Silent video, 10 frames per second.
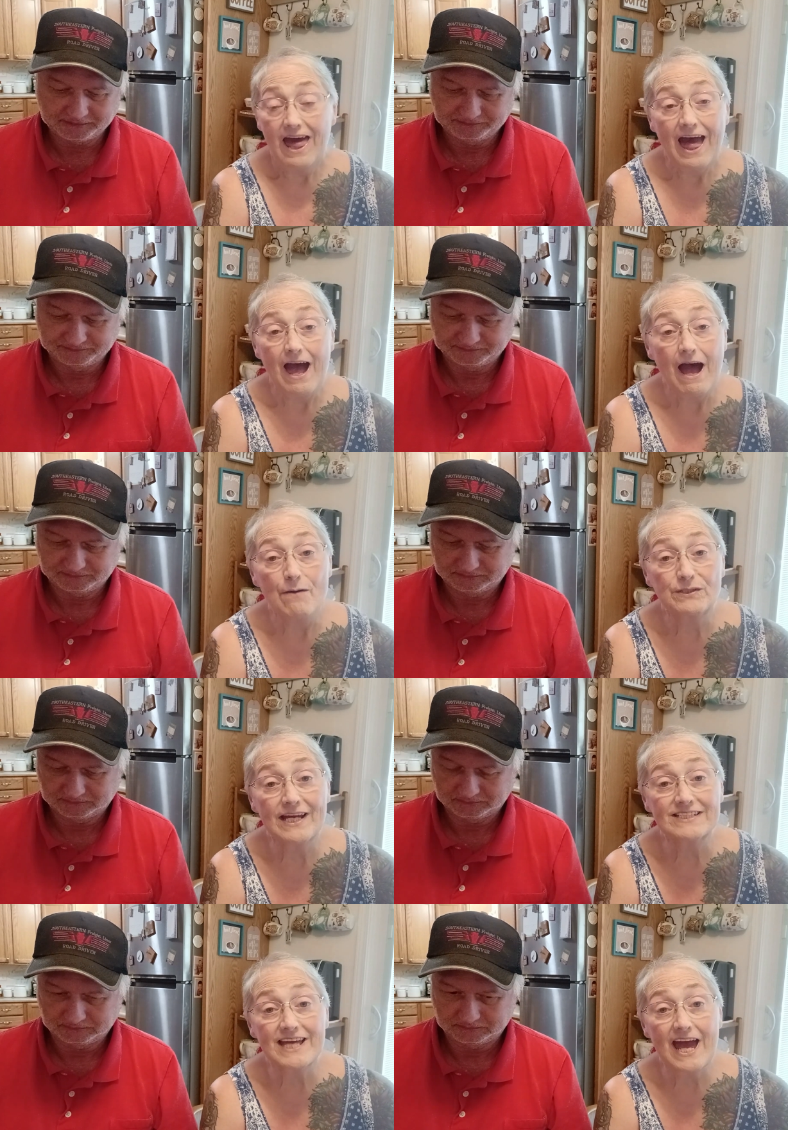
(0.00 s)
Speaker 1: I, I, would
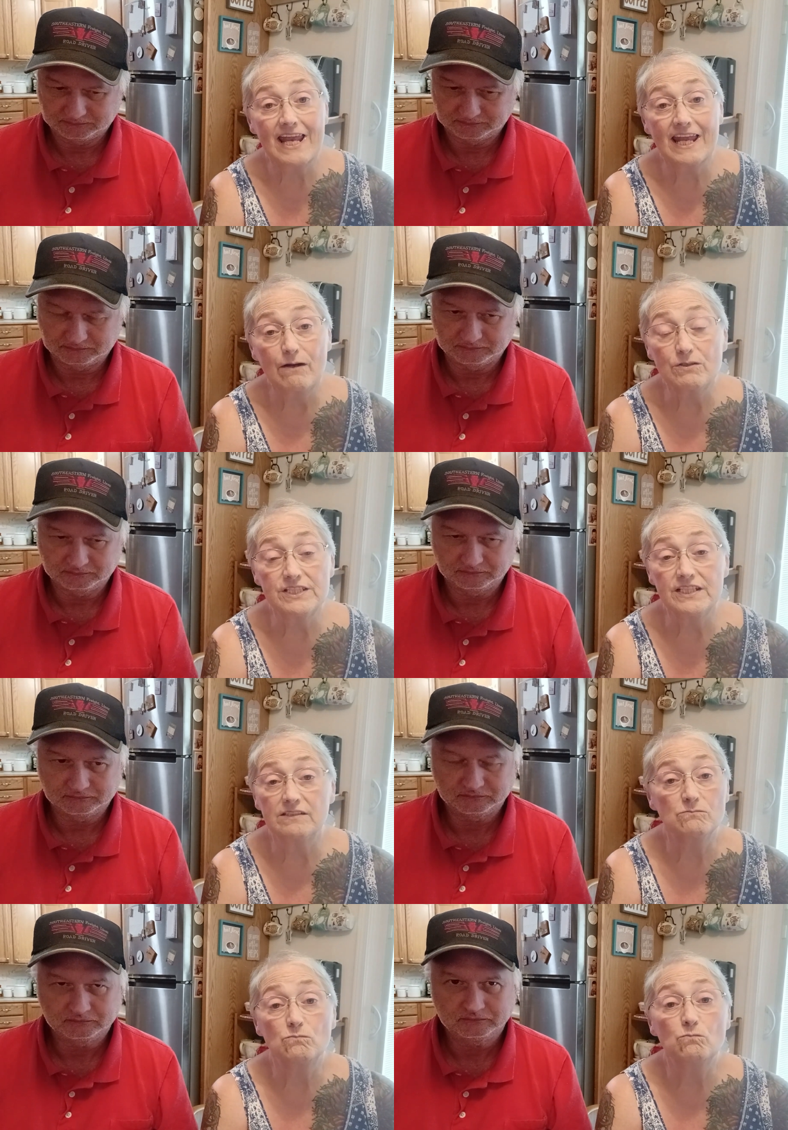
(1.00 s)
take sign language
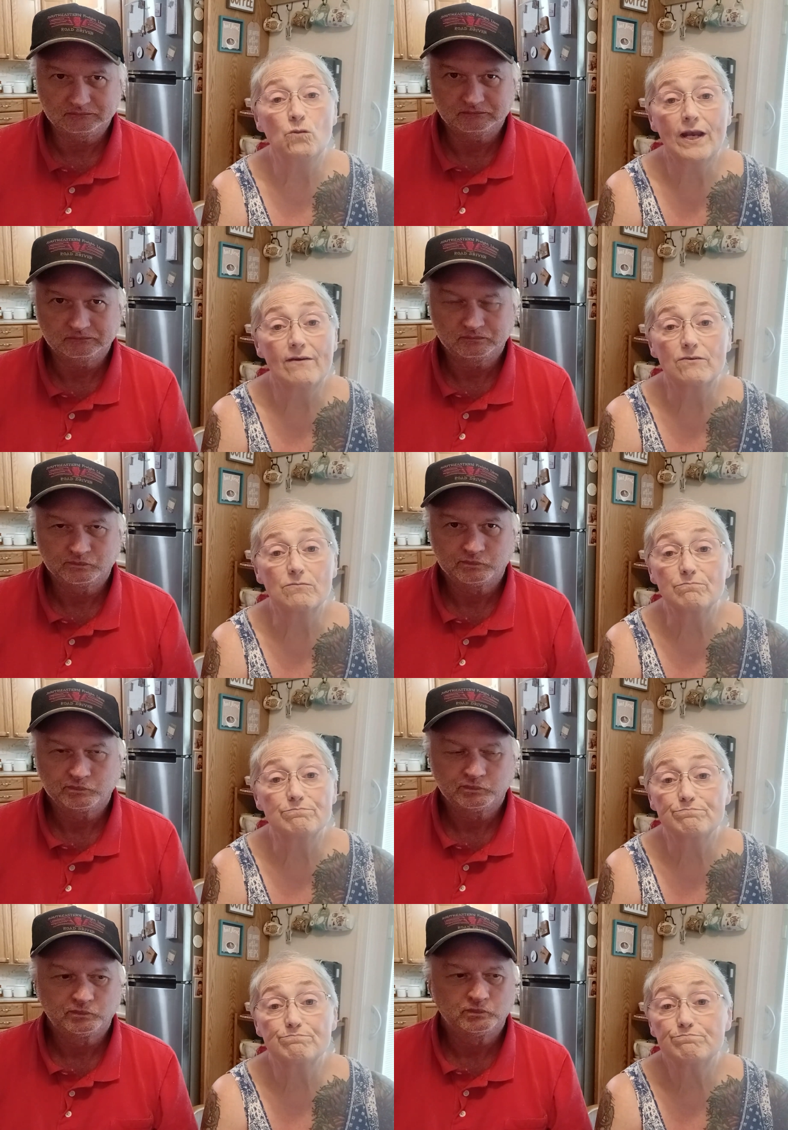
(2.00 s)
in whatever
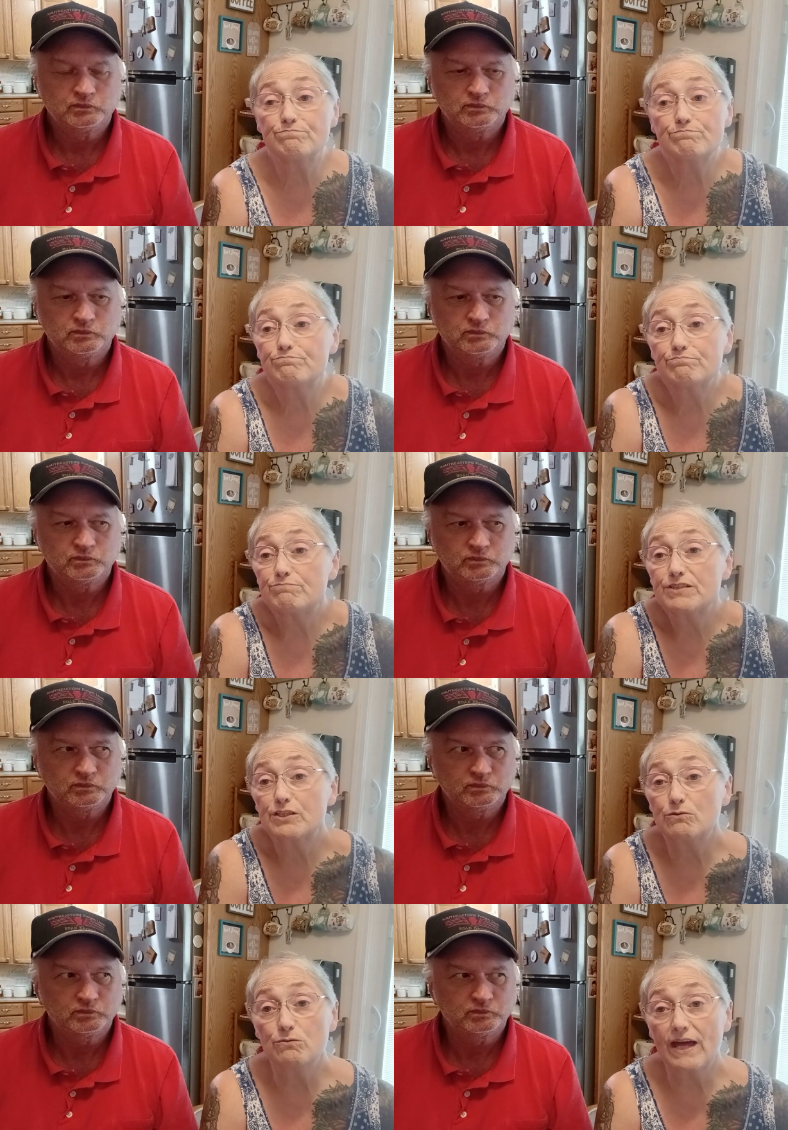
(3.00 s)

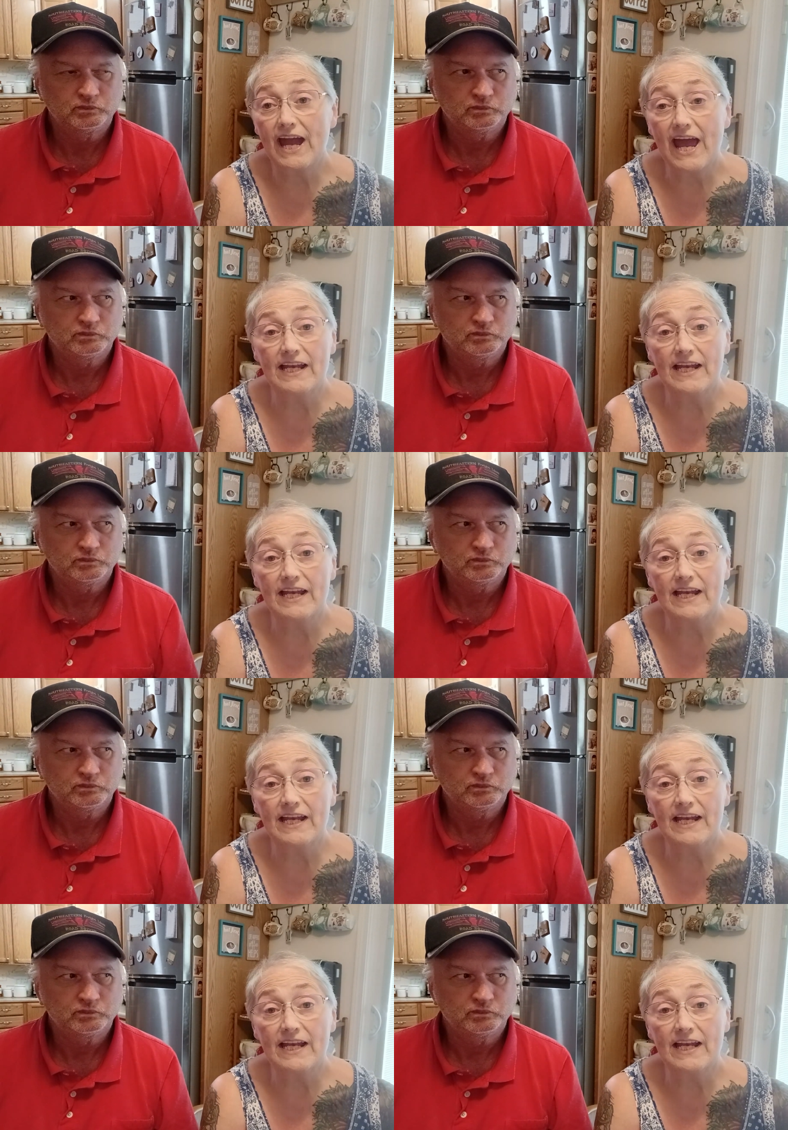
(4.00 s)
school they had